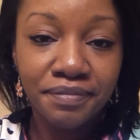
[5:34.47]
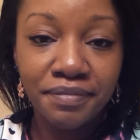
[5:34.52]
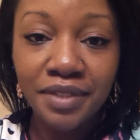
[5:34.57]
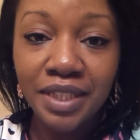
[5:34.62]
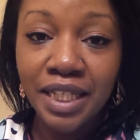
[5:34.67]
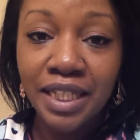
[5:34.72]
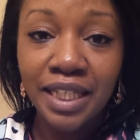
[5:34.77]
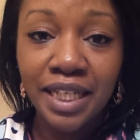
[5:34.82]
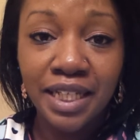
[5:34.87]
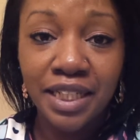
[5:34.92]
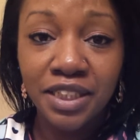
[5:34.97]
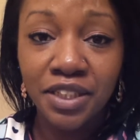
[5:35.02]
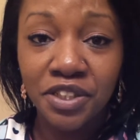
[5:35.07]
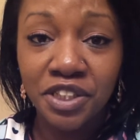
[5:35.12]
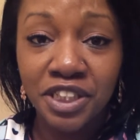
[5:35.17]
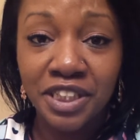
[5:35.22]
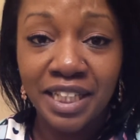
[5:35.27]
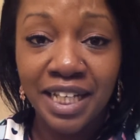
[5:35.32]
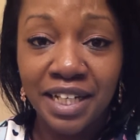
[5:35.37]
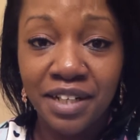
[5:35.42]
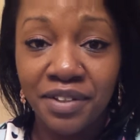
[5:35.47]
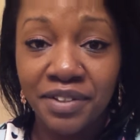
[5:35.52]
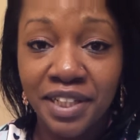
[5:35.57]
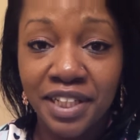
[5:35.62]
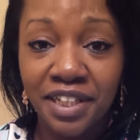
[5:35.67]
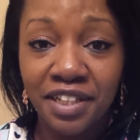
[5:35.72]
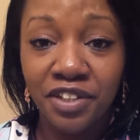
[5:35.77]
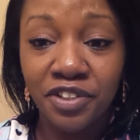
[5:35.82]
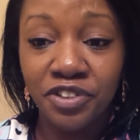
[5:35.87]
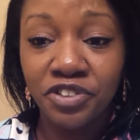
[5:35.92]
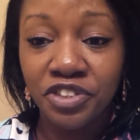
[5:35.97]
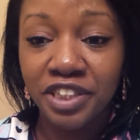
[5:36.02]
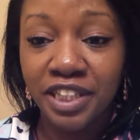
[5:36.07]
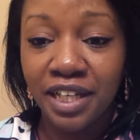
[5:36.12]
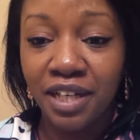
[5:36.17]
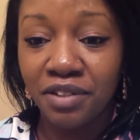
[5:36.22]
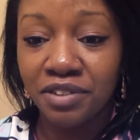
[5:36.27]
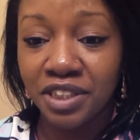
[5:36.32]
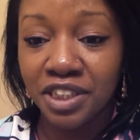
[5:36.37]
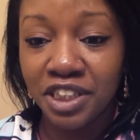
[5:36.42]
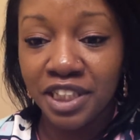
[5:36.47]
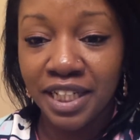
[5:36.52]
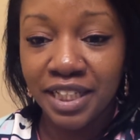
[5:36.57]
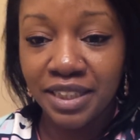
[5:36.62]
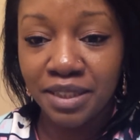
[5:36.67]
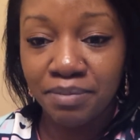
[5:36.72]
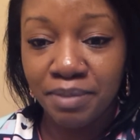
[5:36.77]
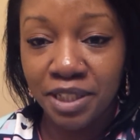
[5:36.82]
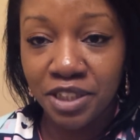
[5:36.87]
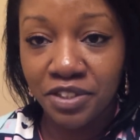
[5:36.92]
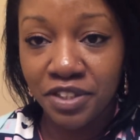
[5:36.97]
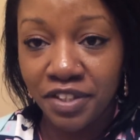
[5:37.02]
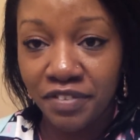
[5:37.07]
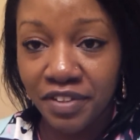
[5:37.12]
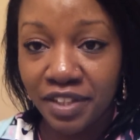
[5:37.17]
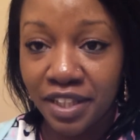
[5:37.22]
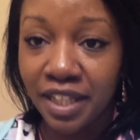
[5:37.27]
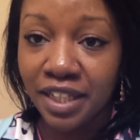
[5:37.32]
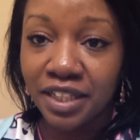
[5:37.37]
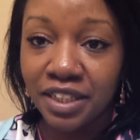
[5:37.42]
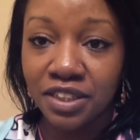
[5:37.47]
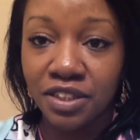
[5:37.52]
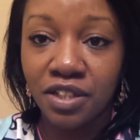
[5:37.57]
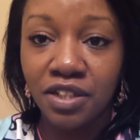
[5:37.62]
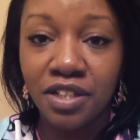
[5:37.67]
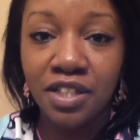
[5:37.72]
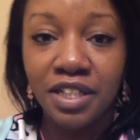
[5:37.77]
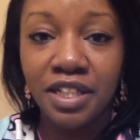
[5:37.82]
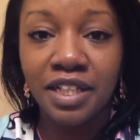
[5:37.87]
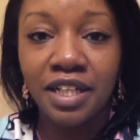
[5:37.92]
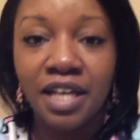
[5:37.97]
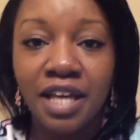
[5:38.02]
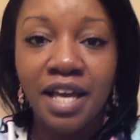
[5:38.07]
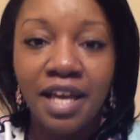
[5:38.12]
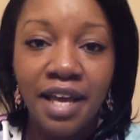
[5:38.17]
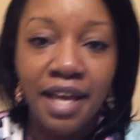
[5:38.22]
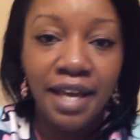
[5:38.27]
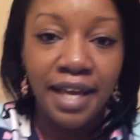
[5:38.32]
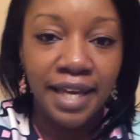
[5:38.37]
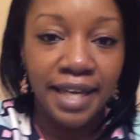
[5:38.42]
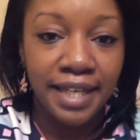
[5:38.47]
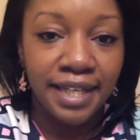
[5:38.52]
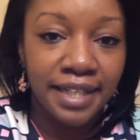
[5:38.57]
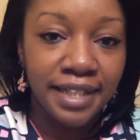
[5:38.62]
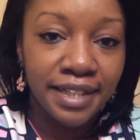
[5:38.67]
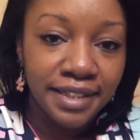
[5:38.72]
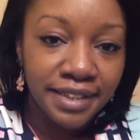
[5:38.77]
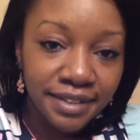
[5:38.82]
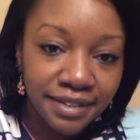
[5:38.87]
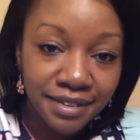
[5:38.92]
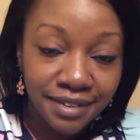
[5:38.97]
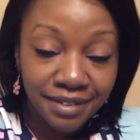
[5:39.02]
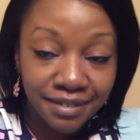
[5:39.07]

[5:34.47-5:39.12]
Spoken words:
yeah, so she said I don't need an ultrasound to check to make sure everything is gone. And